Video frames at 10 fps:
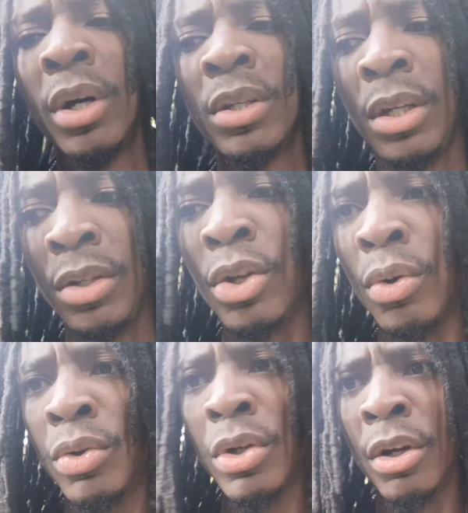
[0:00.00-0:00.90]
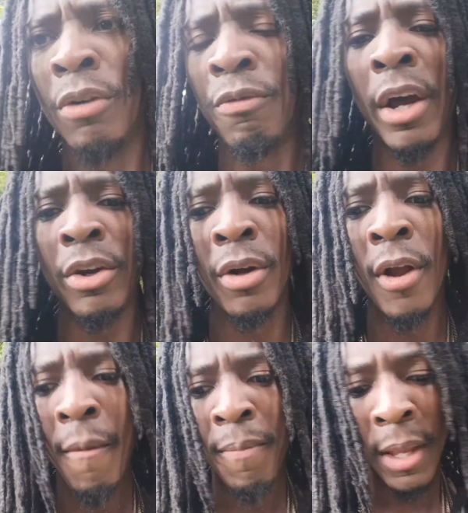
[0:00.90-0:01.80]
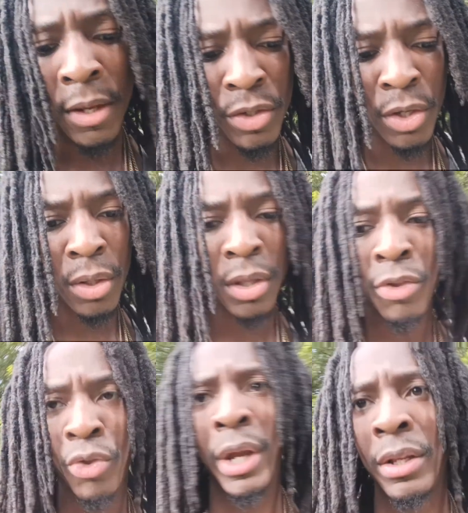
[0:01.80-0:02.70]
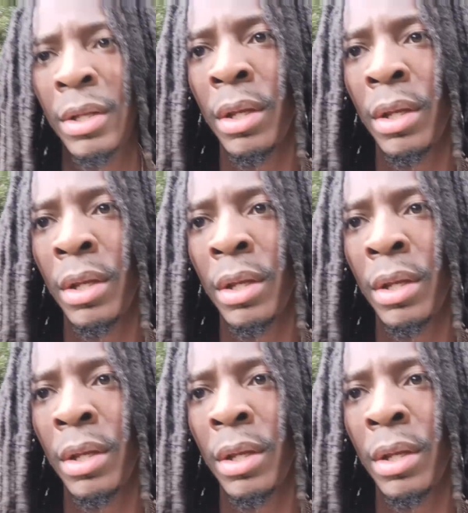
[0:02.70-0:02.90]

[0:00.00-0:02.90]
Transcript: He's still a good fighter. He's still a threat.